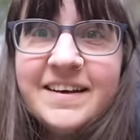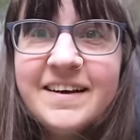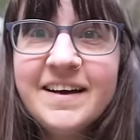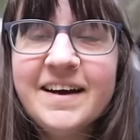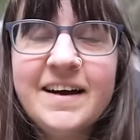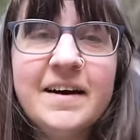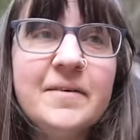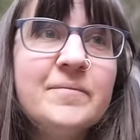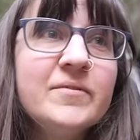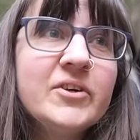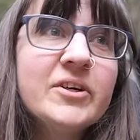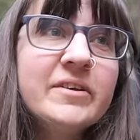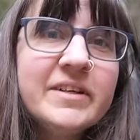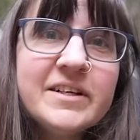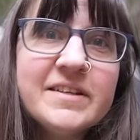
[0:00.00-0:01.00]
um,
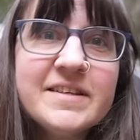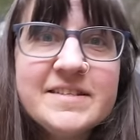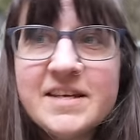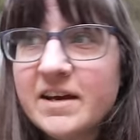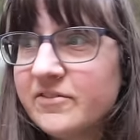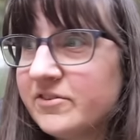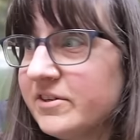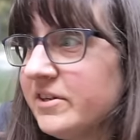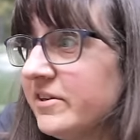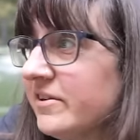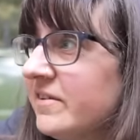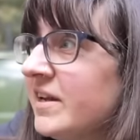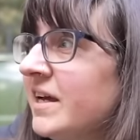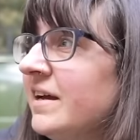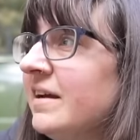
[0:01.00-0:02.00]
earlier this
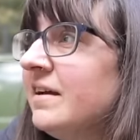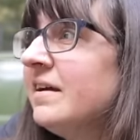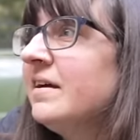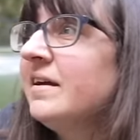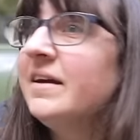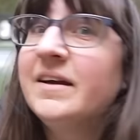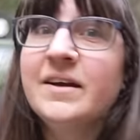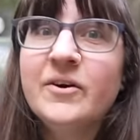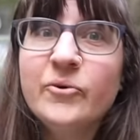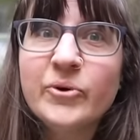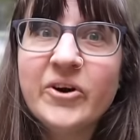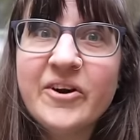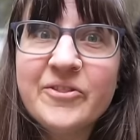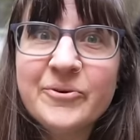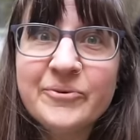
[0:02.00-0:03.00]
afternoon.
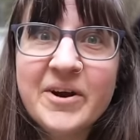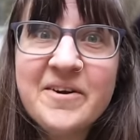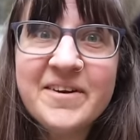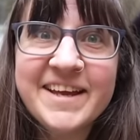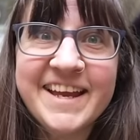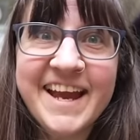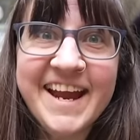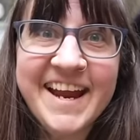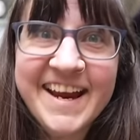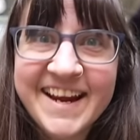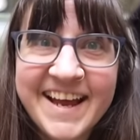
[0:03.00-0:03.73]
We're on the road again.